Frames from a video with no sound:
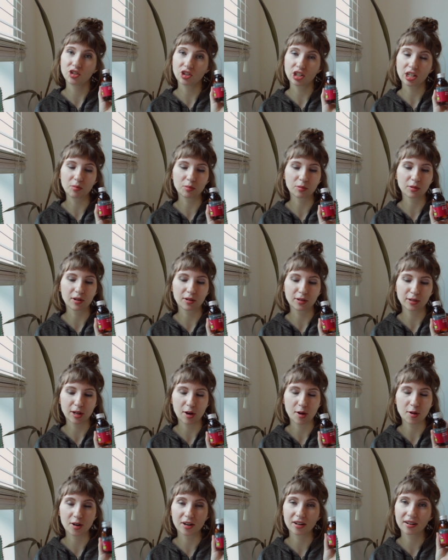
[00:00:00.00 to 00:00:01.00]
a cheap rose
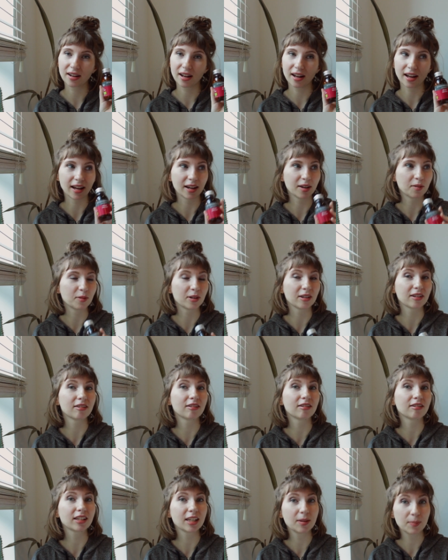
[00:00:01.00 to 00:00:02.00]
toner. I
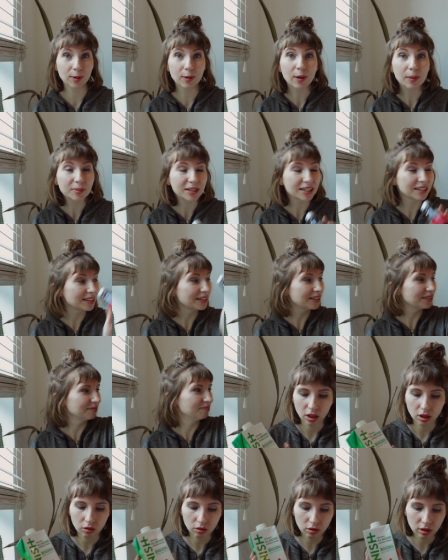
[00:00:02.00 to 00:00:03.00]
will keep you updated.
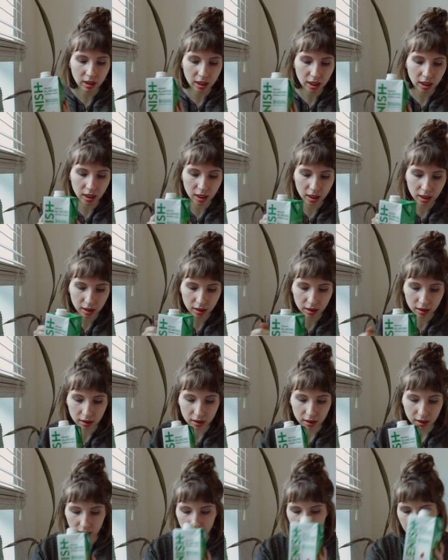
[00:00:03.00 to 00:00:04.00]
3
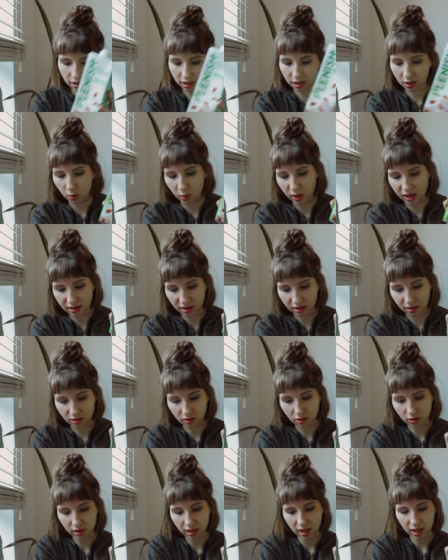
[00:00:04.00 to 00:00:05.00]

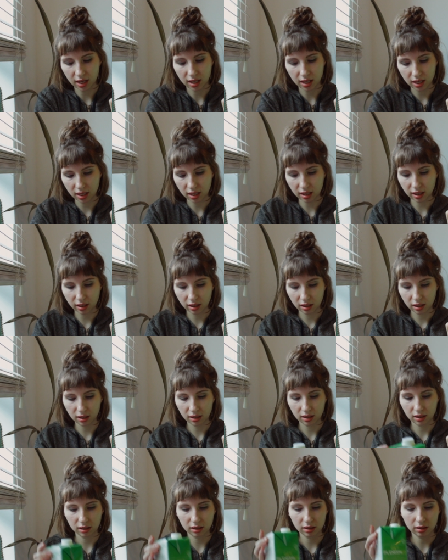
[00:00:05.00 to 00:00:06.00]
unsweetened organic
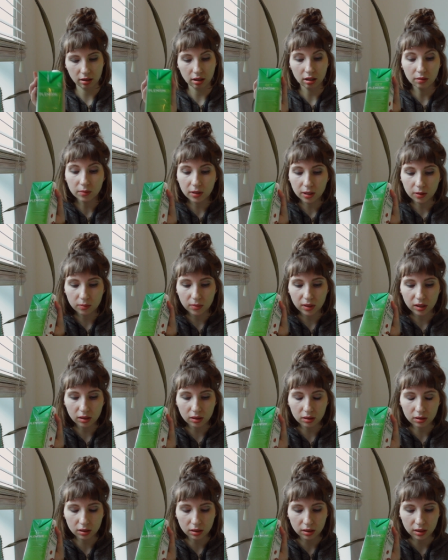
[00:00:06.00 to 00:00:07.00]
almond
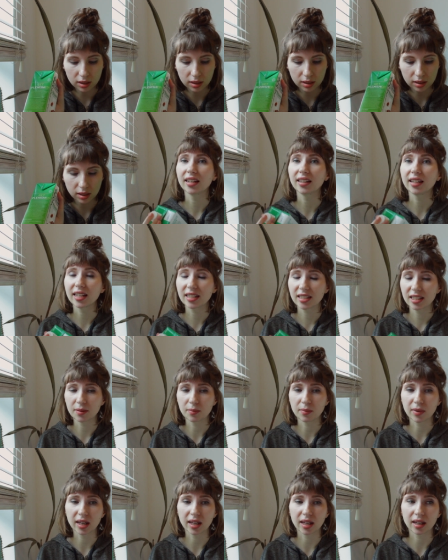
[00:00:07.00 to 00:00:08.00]
milks. I'd like to
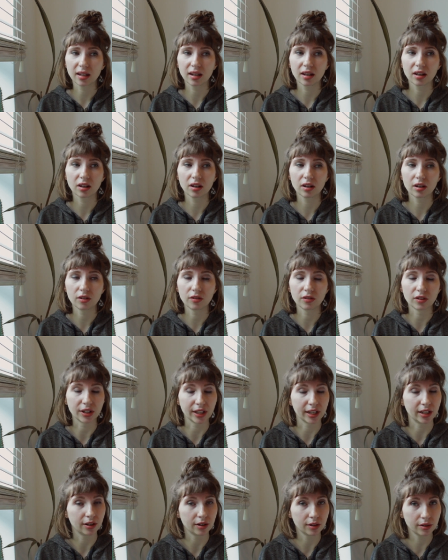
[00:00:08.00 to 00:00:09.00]
make
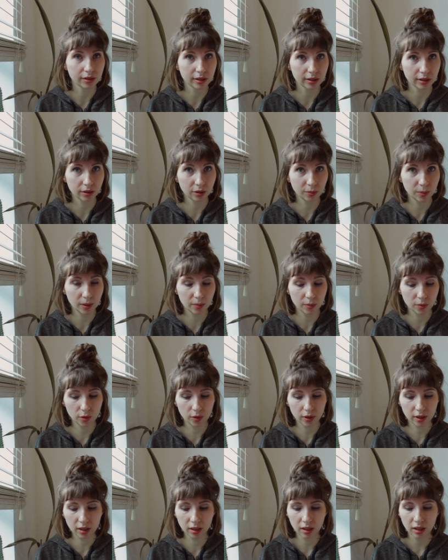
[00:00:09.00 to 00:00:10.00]
overnight oats a little bit
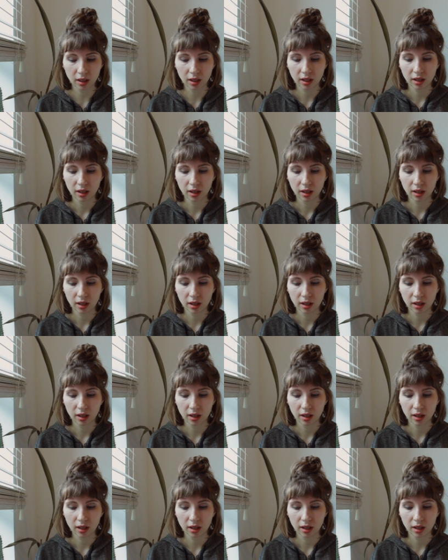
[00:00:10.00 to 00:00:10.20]
more,